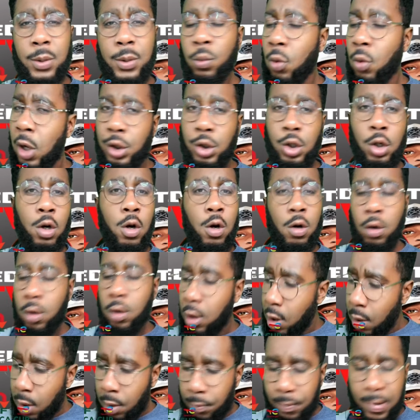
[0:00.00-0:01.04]
watch along.
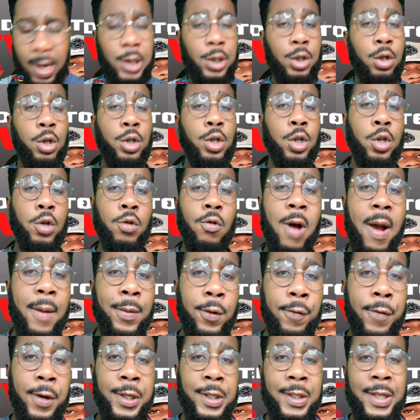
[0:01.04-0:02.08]
Make sure you subscribe
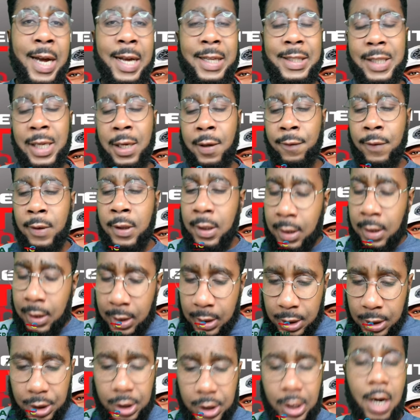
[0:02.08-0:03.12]
to Red United TV,
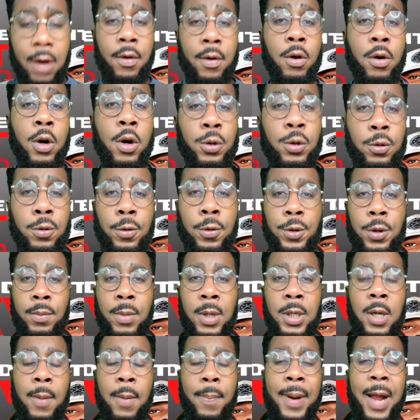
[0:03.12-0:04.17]
share across the social
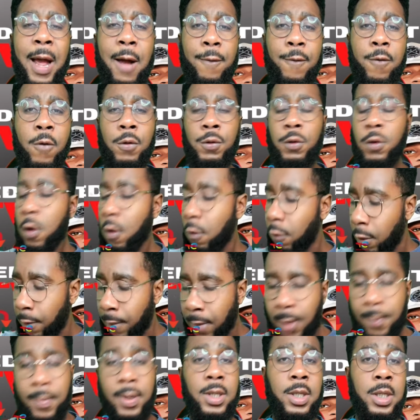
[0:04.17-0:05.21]
media platforms.
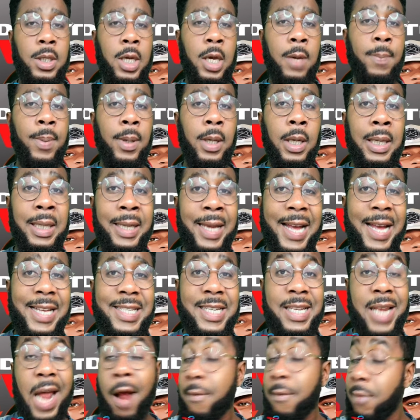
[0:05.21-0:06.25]
Remember to keep it
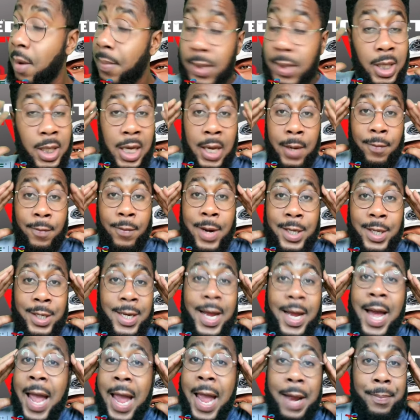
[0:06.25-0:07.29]
united and remember to keep Red
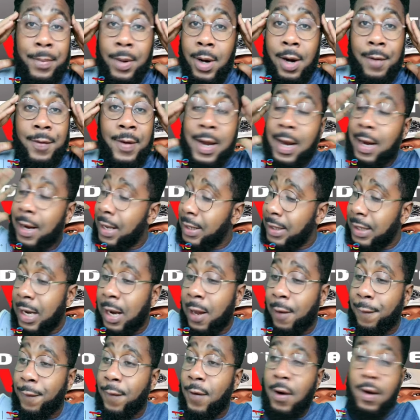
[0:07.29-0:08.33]
United, bruv. Les
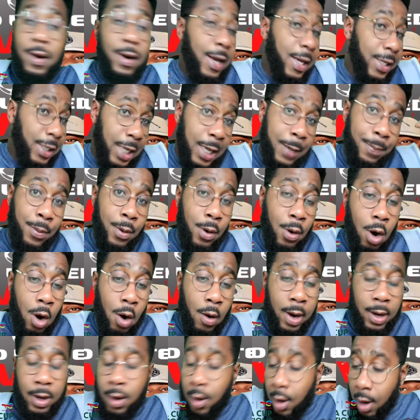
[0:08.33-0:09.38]
elephants, let's keep on
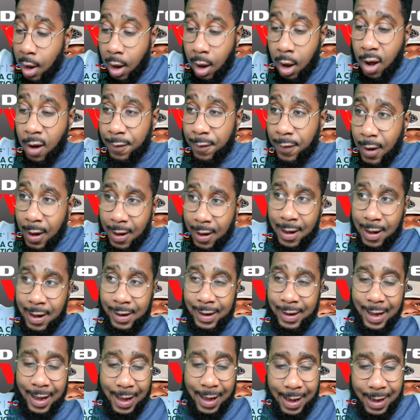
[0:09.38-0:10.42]
going.
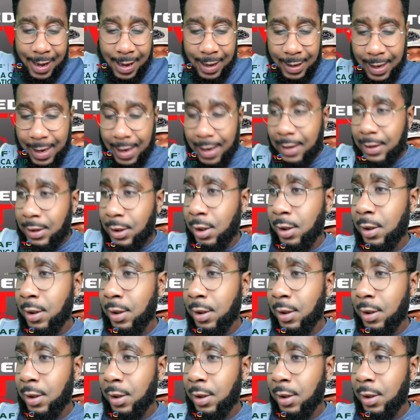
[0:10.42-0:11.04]
Avant-garde.